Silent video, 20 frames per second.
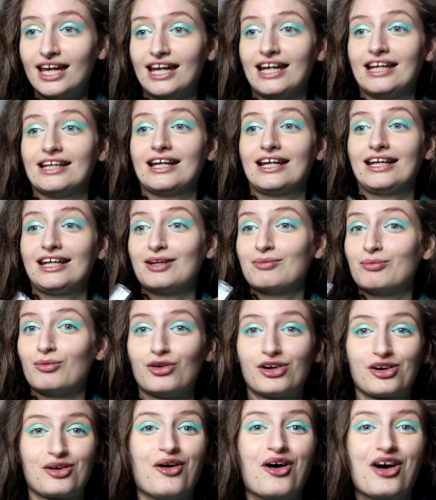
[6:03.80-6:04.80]
and I need
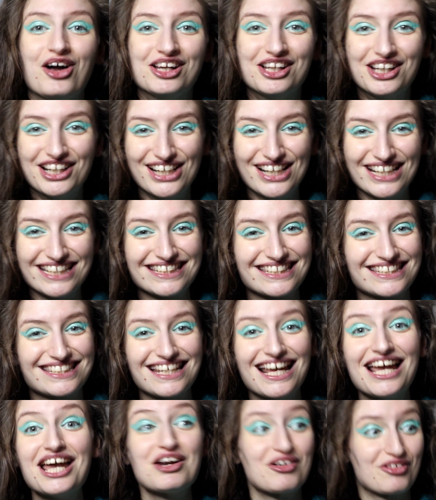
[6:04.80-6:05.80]
more colors
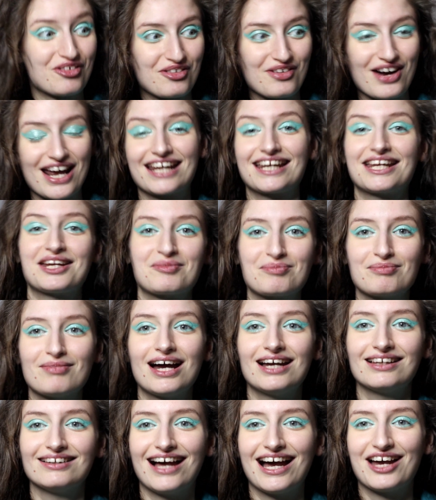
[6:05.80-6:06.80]
right in
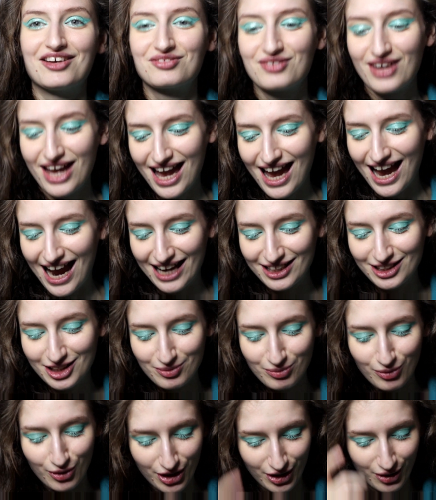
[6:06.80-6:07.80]
my life. I need
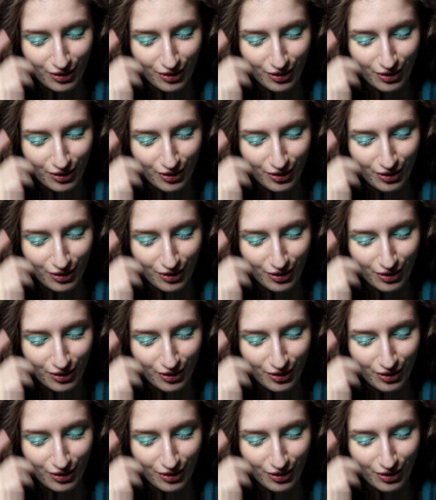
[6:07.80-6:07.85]
more